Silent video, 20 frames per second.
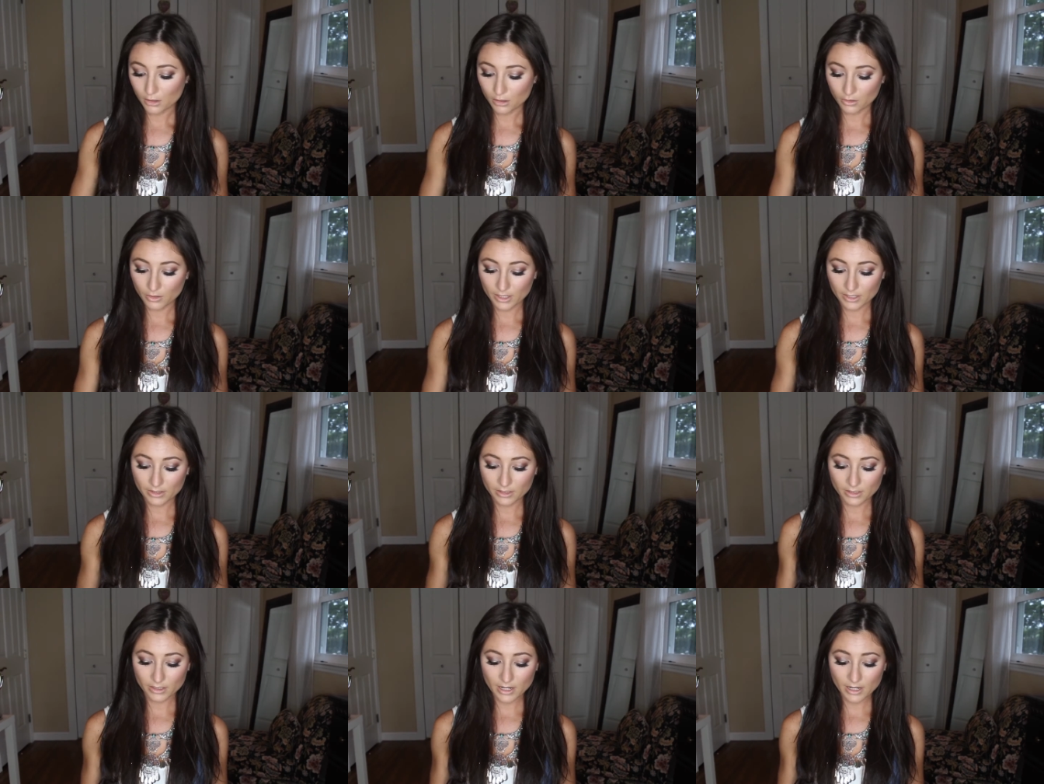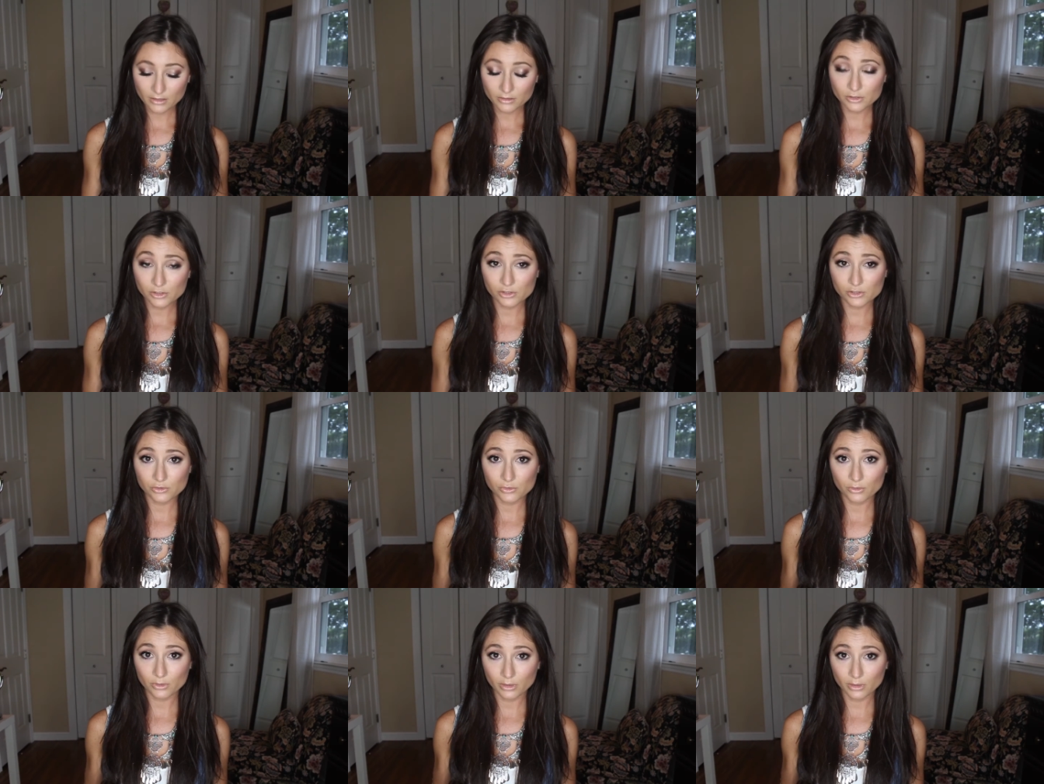Okay, the next
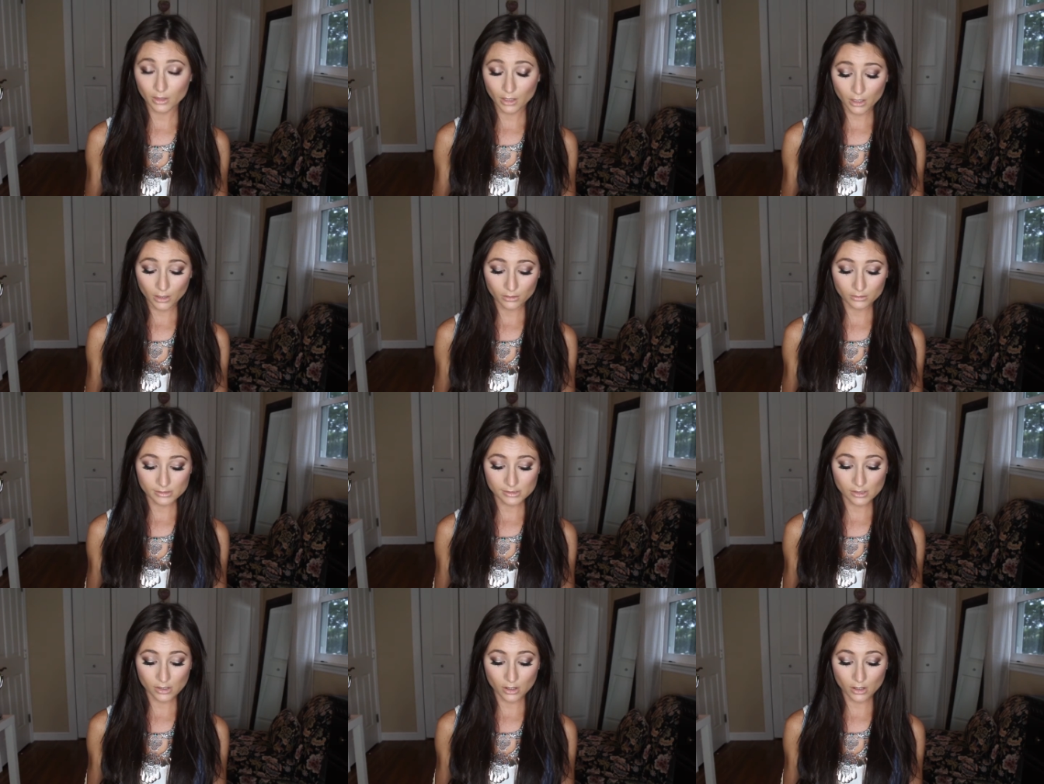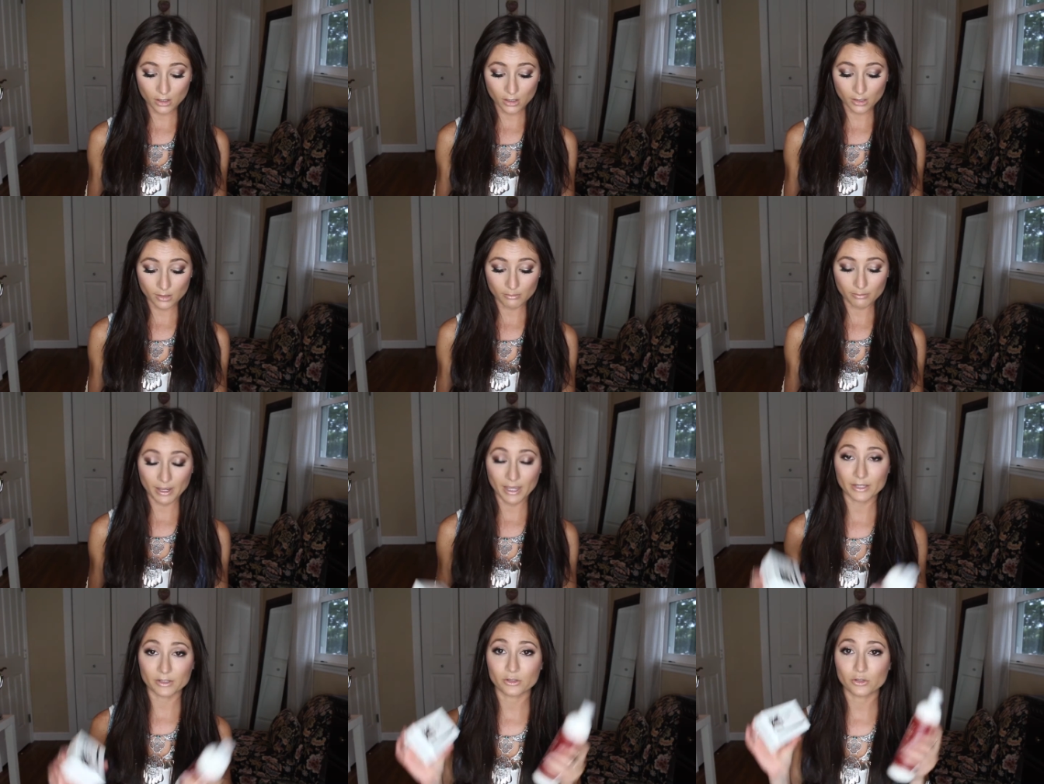two things are
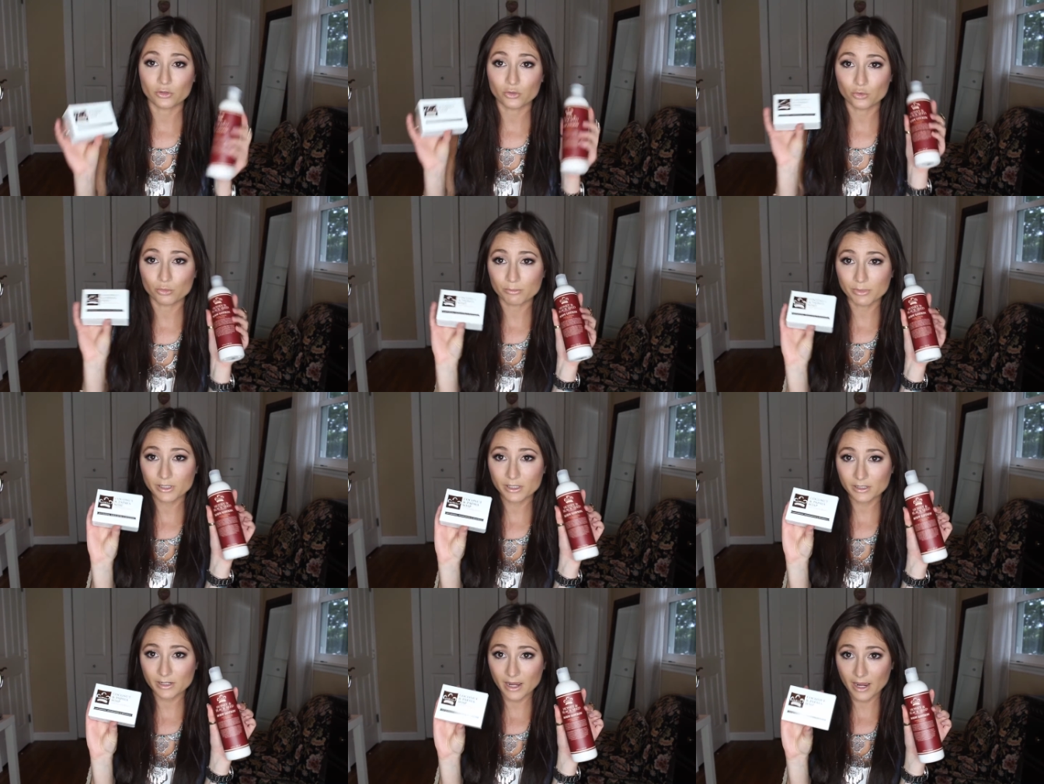by Nubian